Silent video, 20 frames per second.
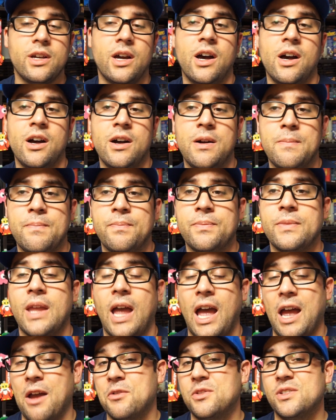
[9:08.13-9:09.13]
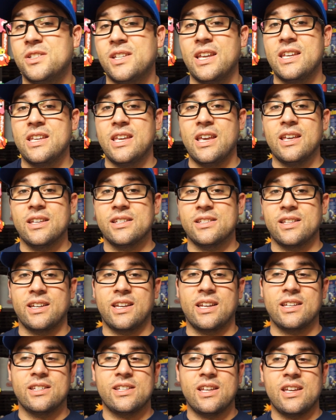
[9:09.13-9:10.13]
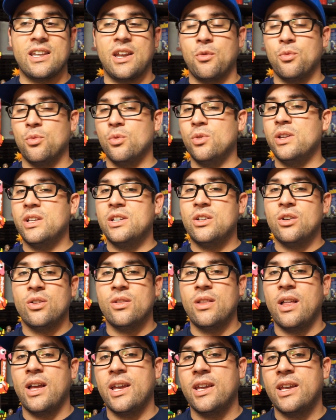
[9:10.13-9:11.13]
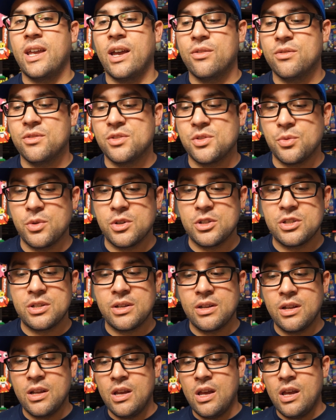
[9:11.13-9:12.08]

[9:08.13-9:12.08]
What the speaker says: I would say yes. Like I said, I really don't like how the Switch